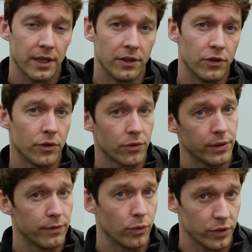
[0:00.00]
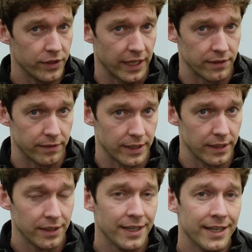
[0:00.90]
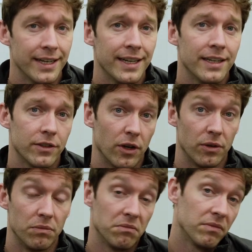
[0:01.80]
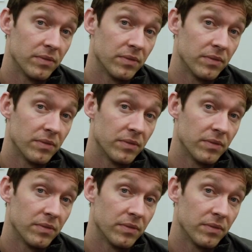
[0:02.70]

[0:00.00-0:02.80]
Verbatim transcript: and do three to four sets of it. So